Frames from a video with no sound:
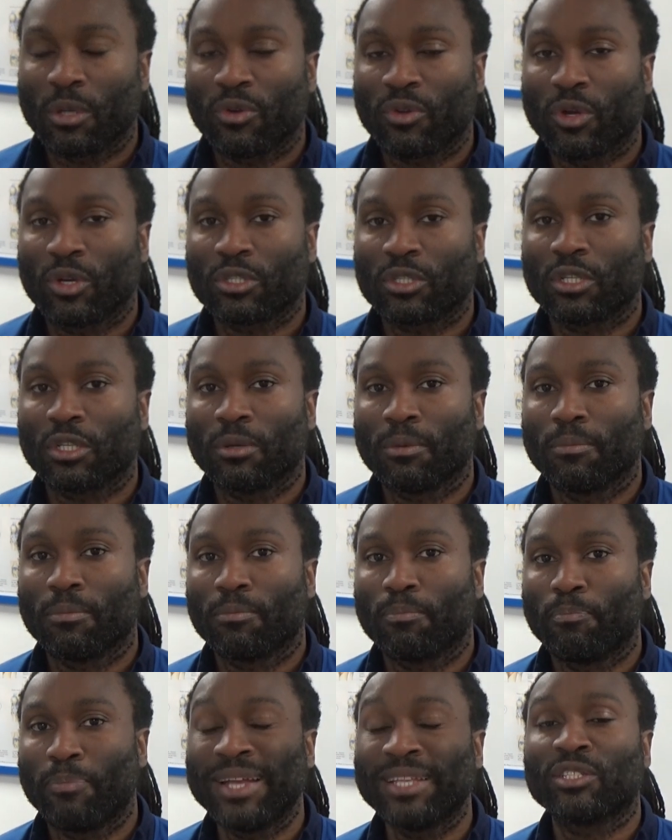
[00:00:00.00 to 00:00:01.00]
So we've got some
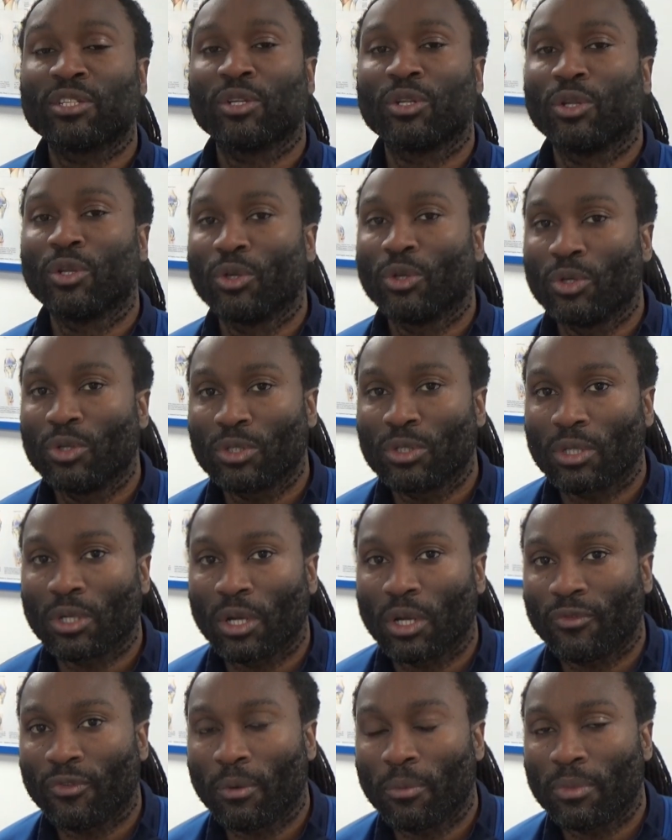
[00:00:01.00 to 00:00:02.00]
better news
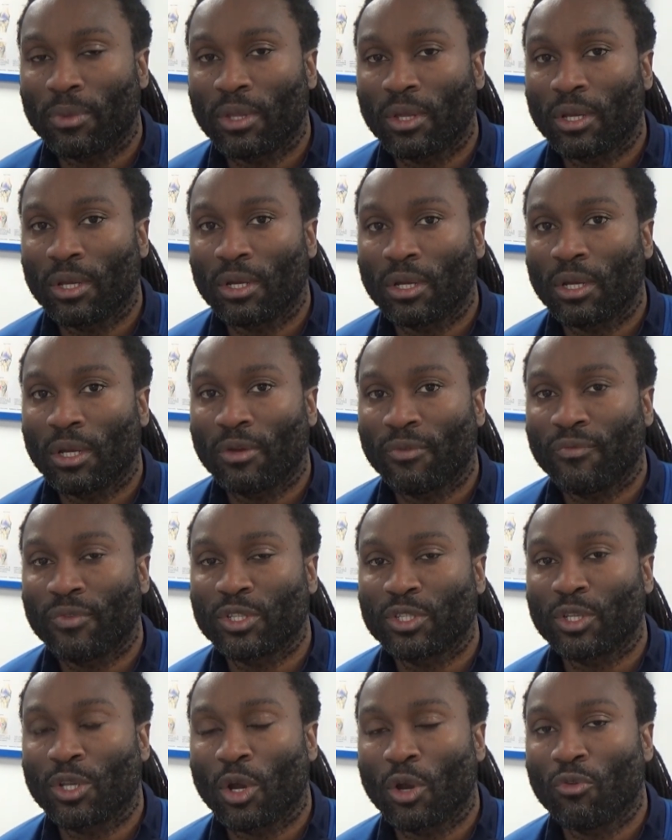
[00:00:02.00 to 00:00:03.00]
from the
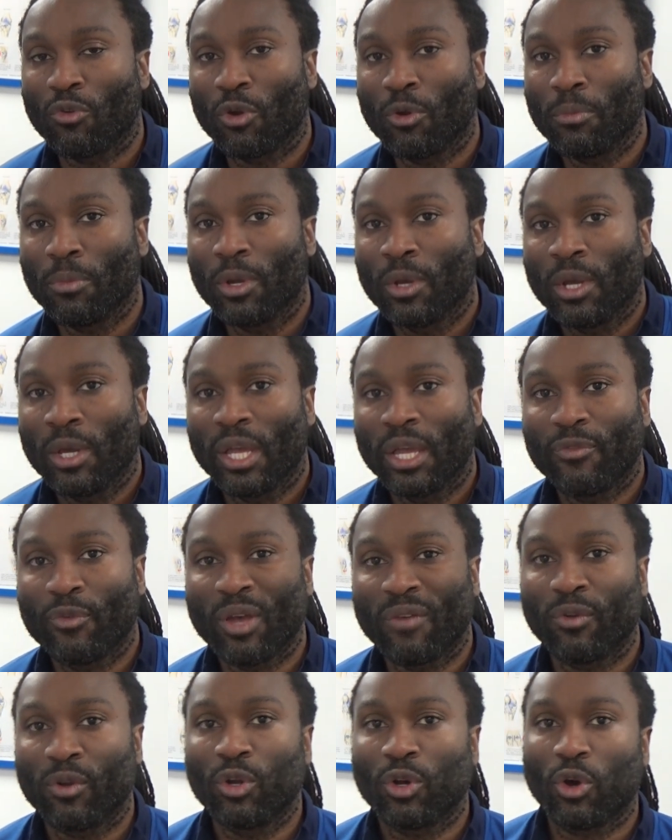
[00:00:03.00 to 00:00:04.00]
physio room. If you
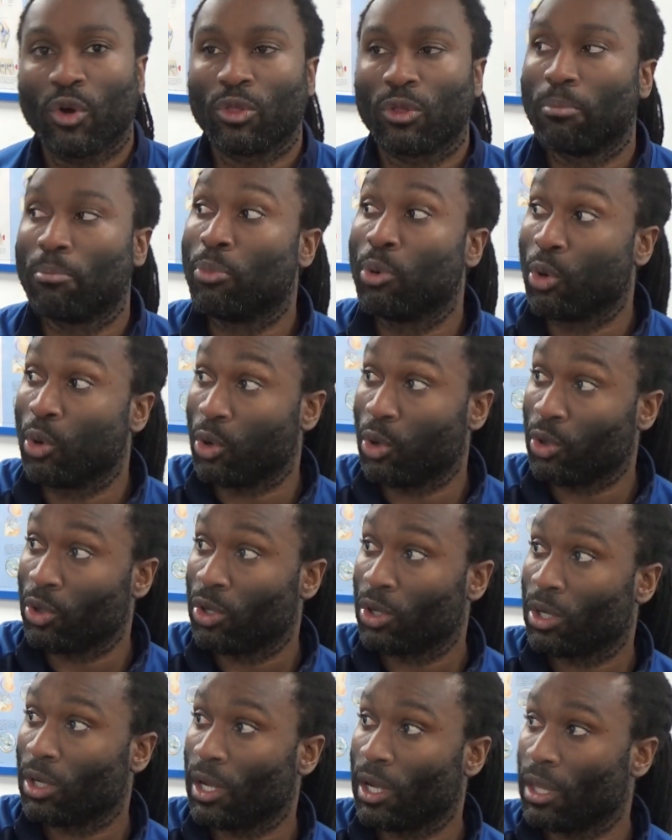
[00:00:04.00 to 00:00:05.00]
have a look on the board
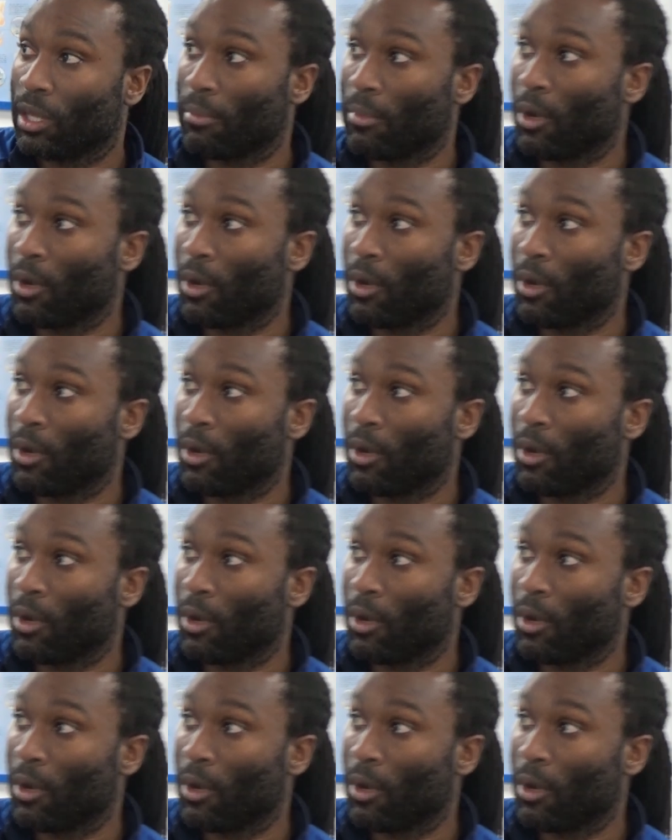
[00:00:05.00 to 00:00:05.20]
at the